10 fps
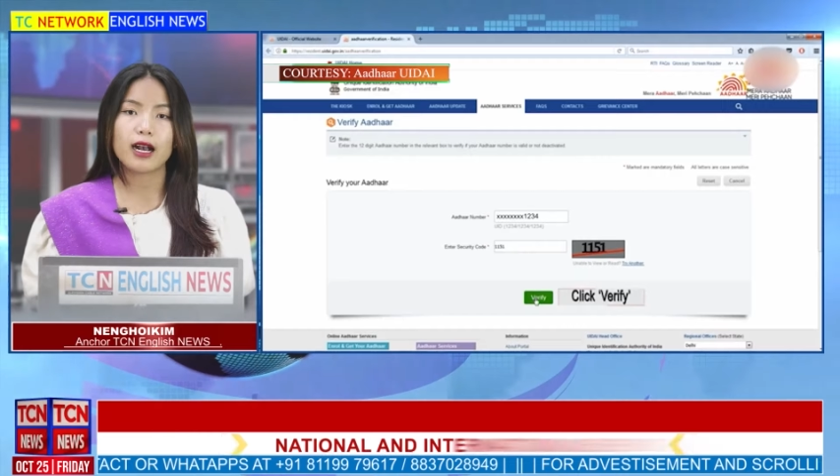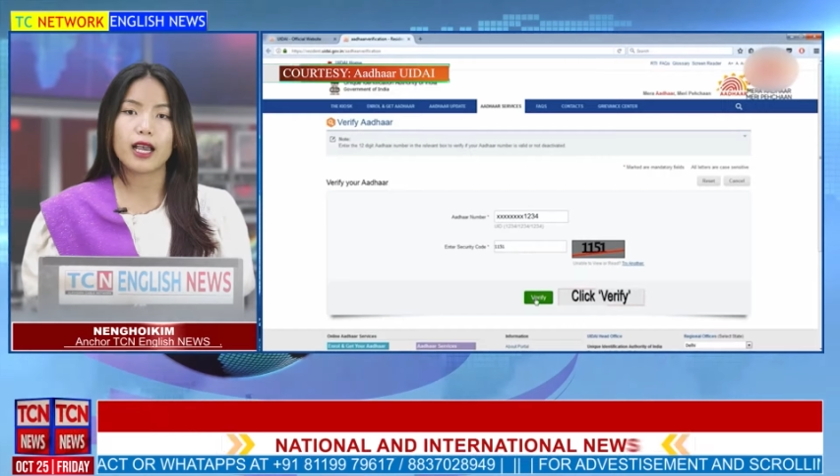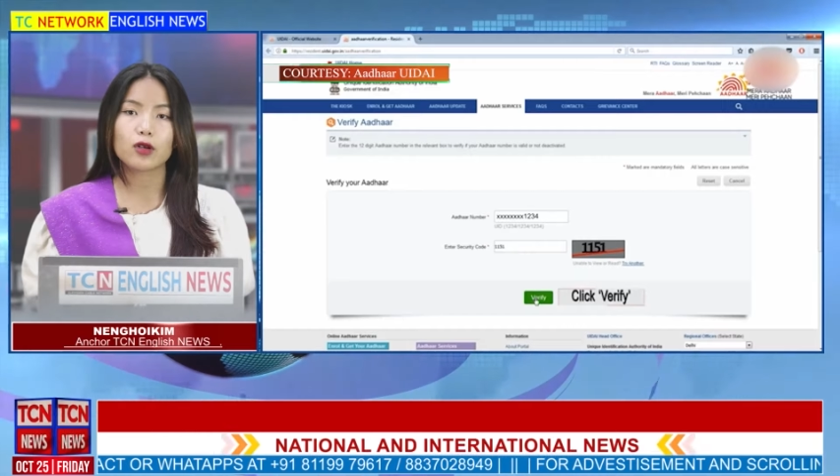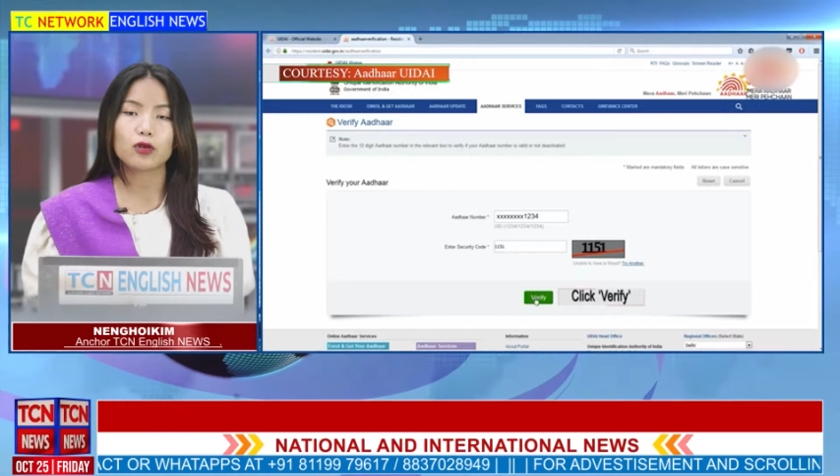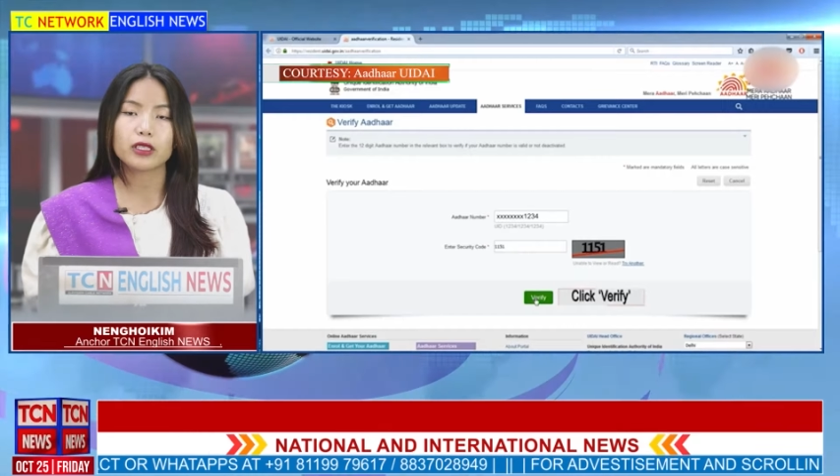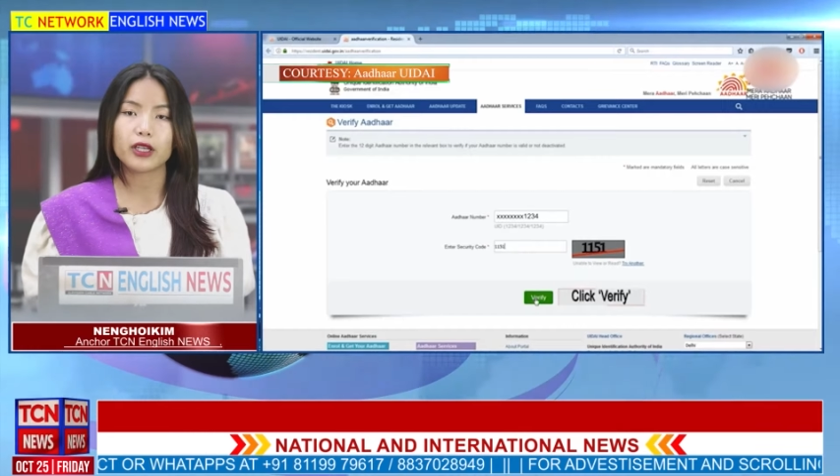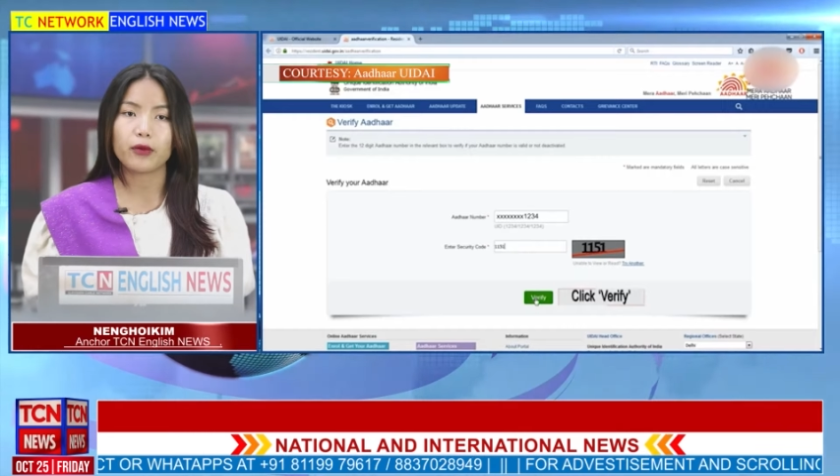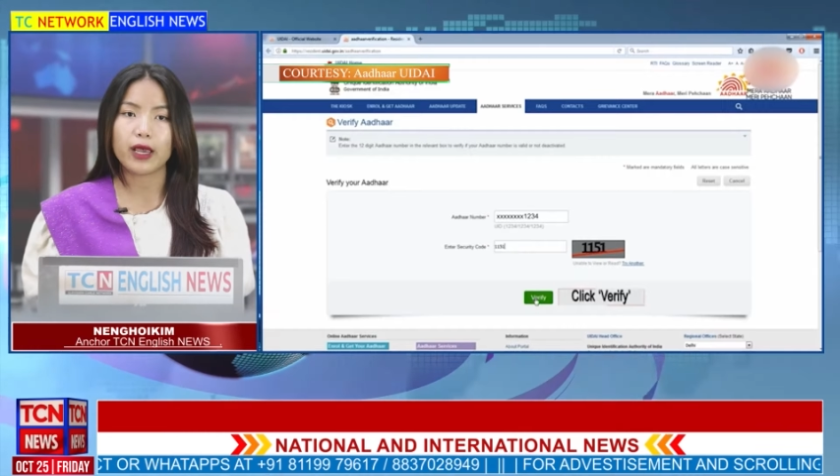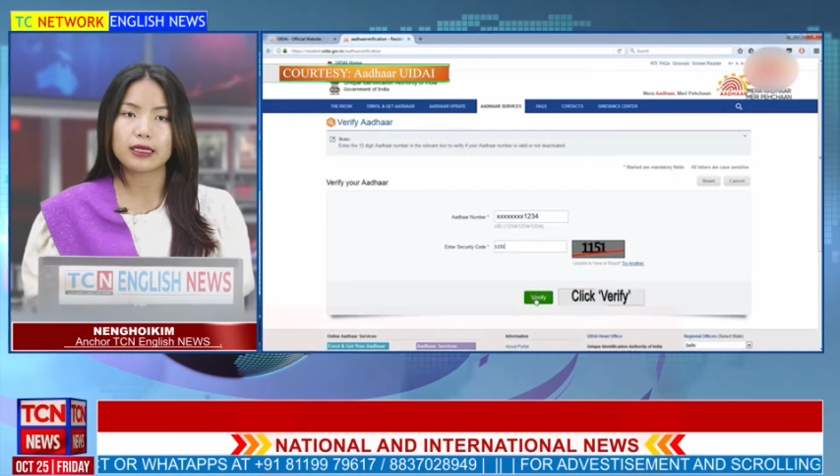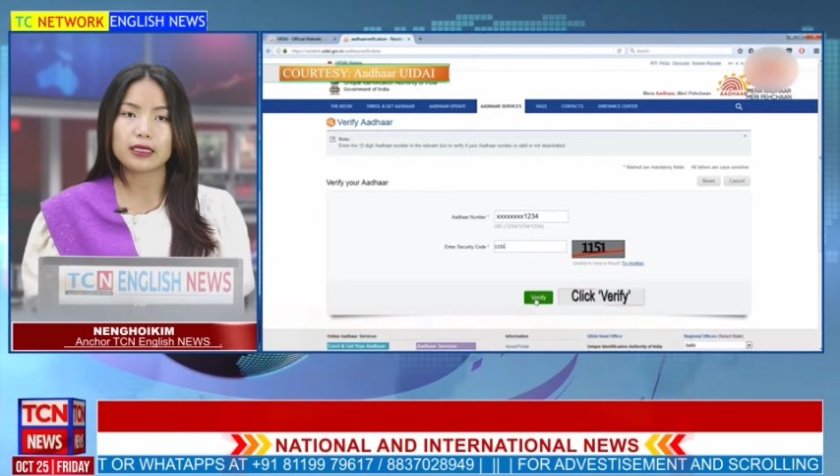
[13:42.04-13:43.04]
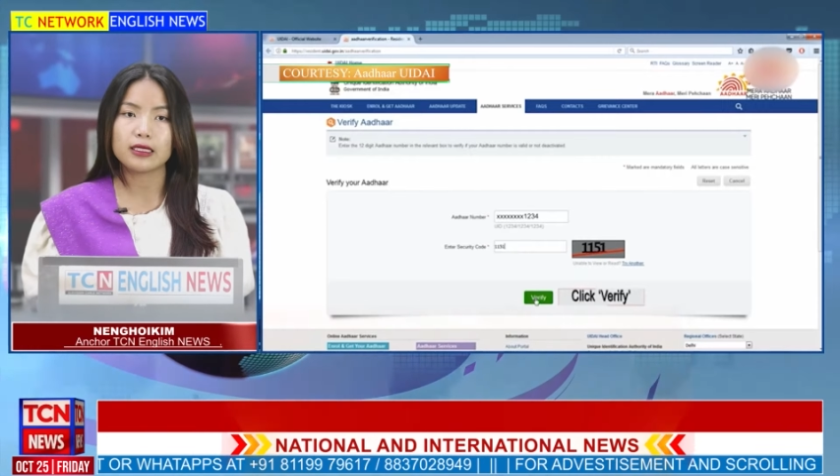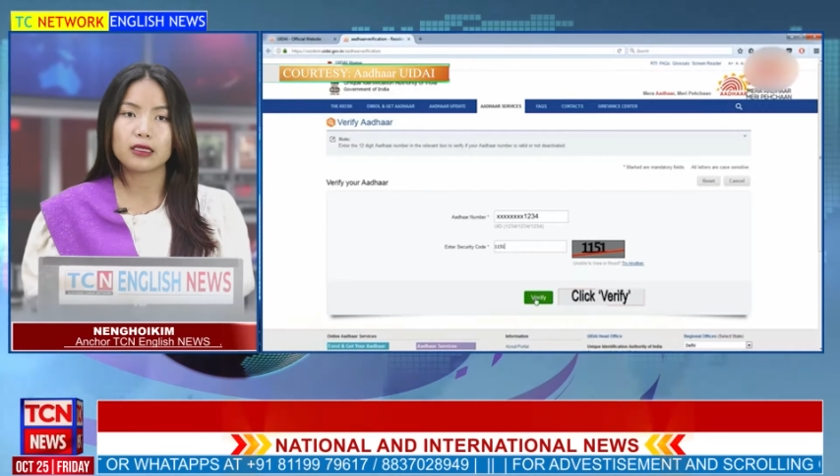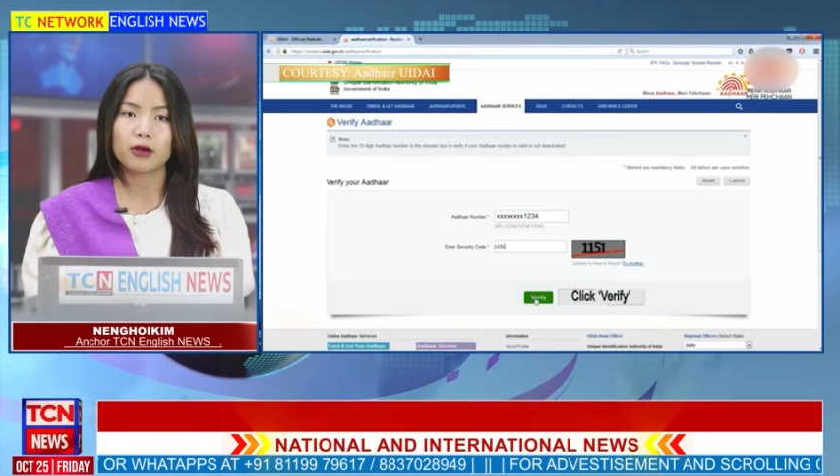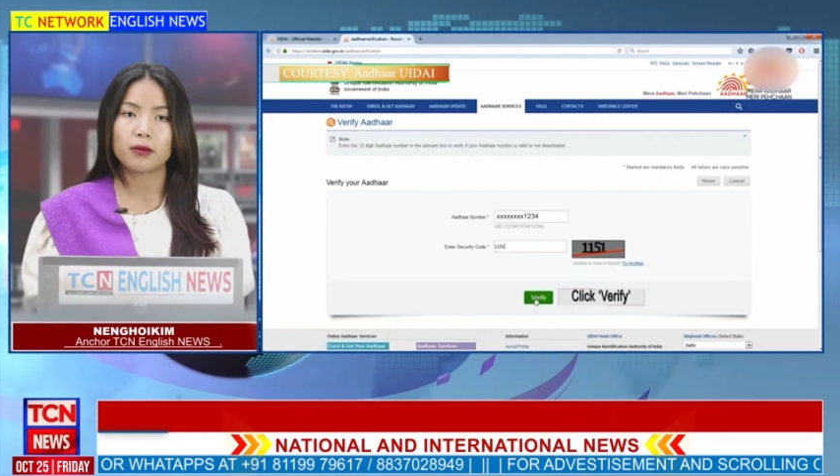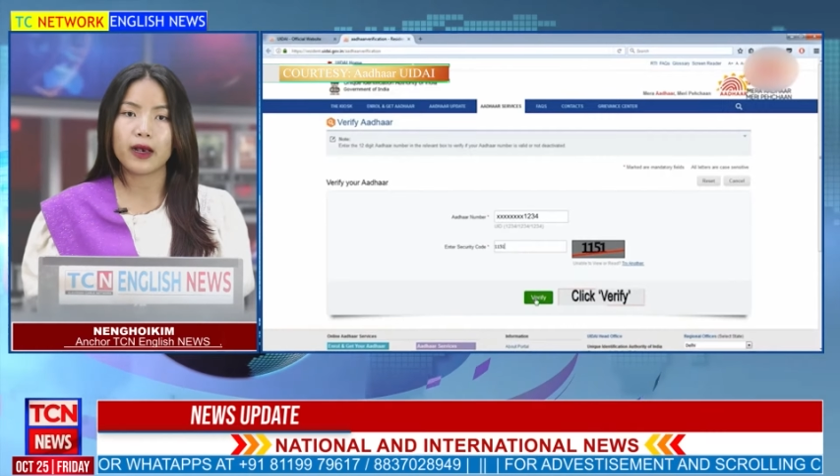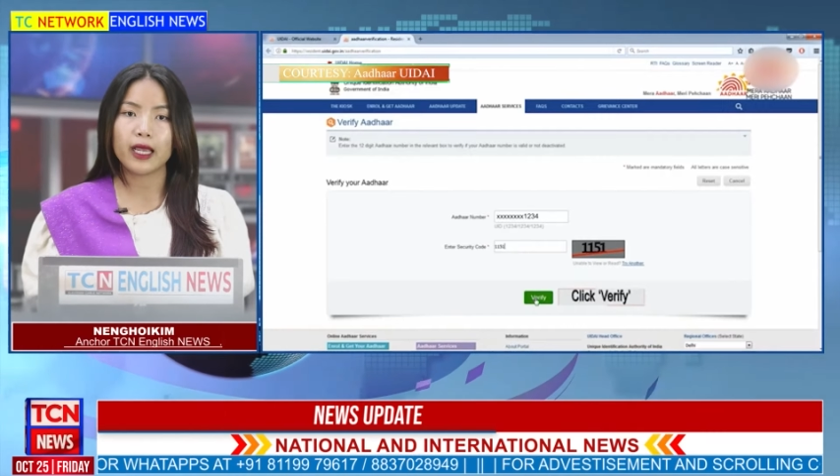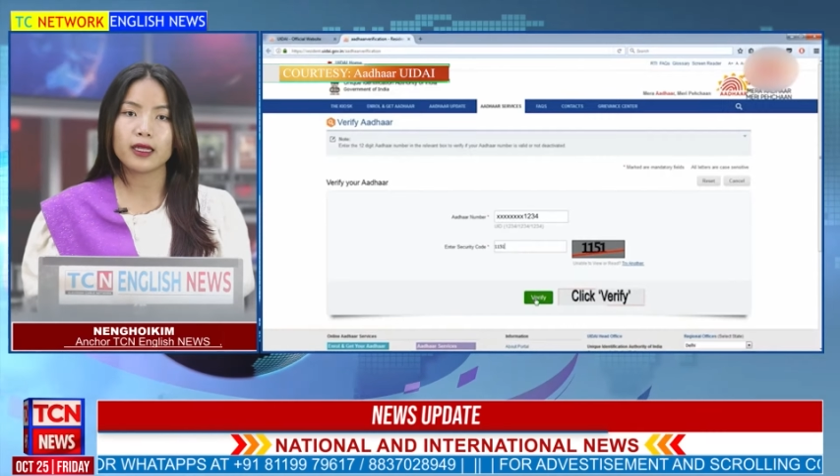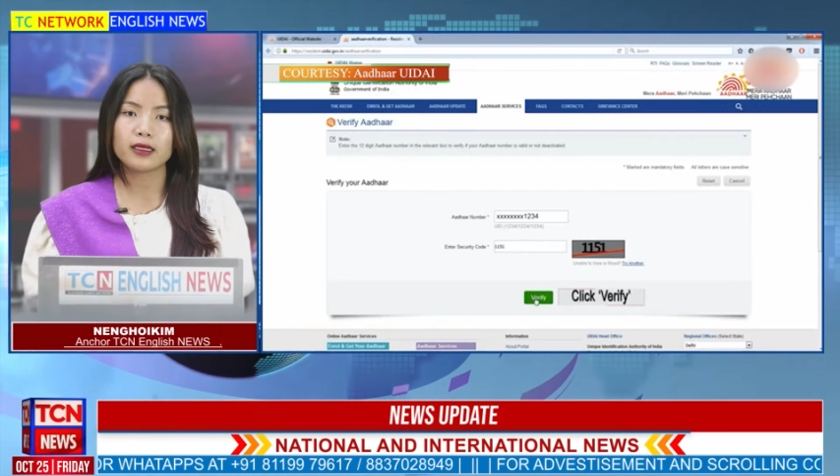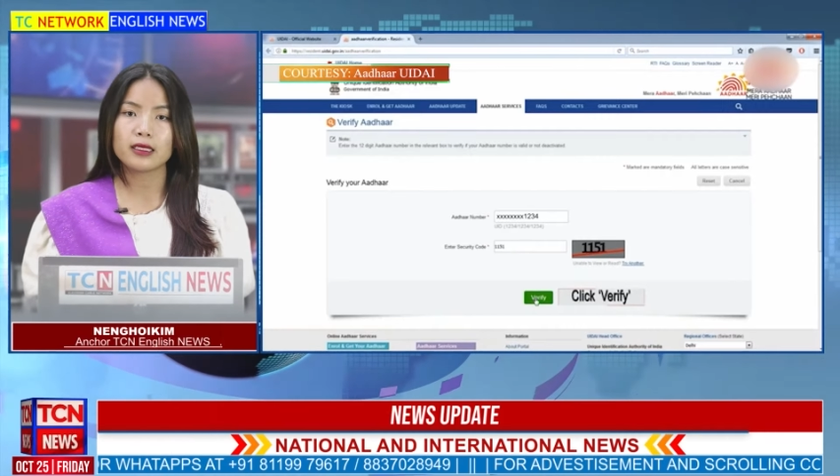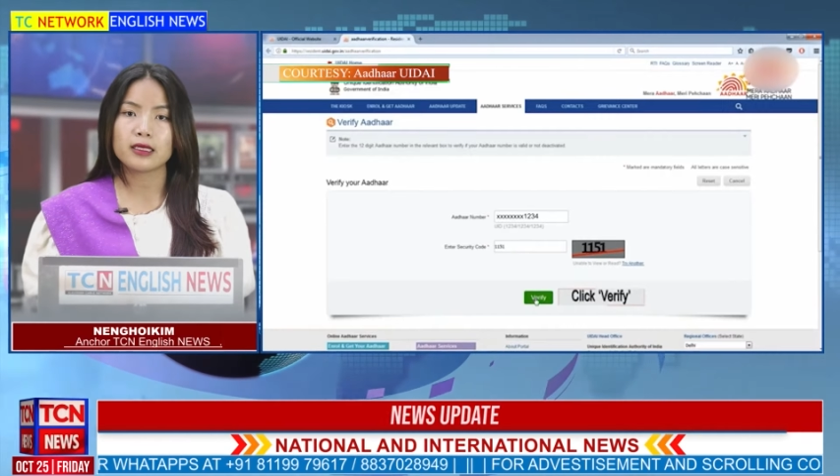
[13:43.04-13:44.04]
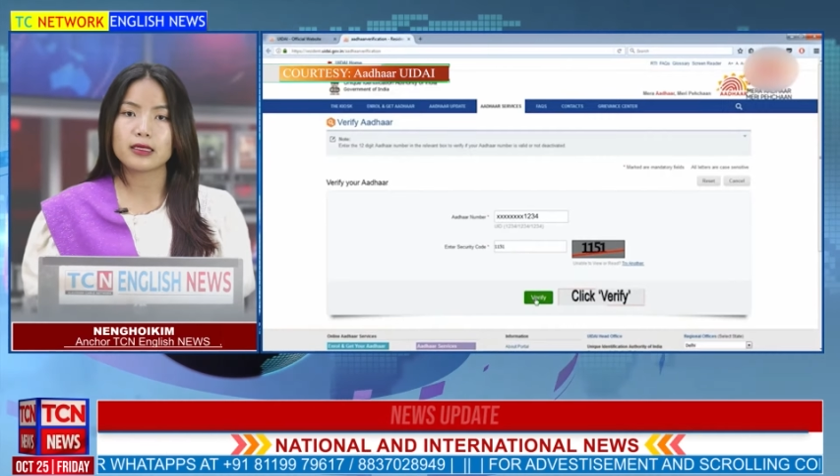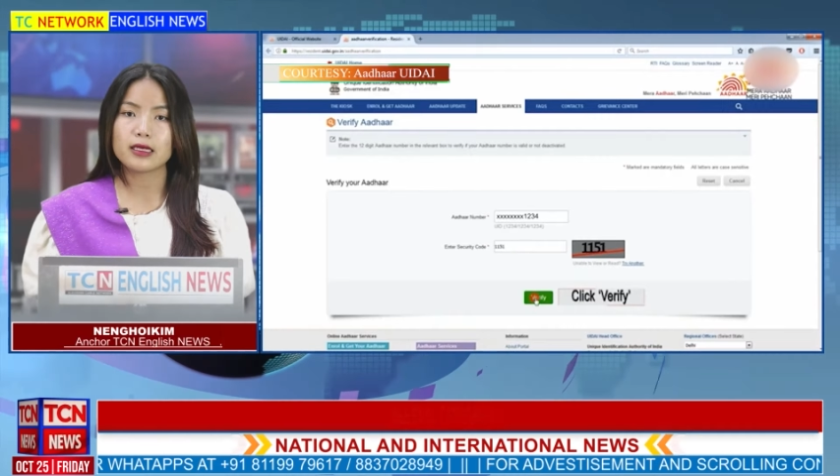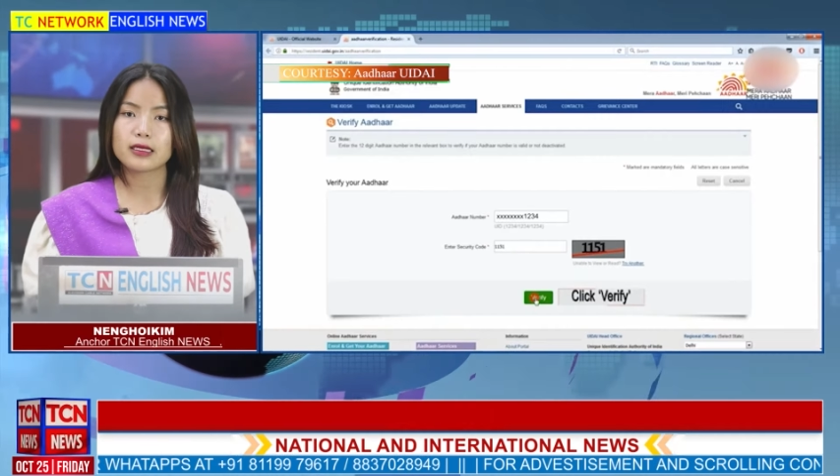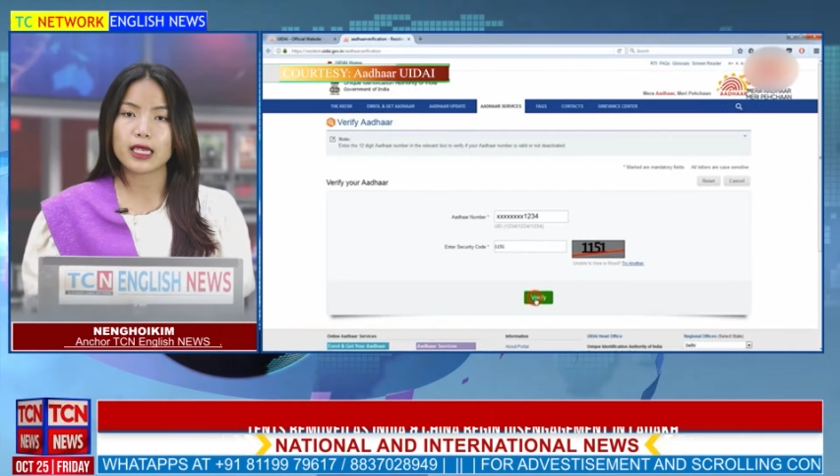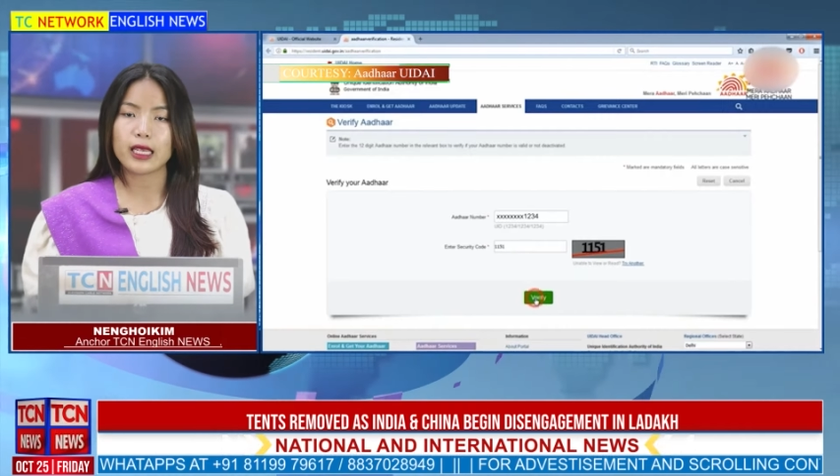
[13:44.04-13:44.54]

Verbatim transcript: the High Court erred in determining the deceased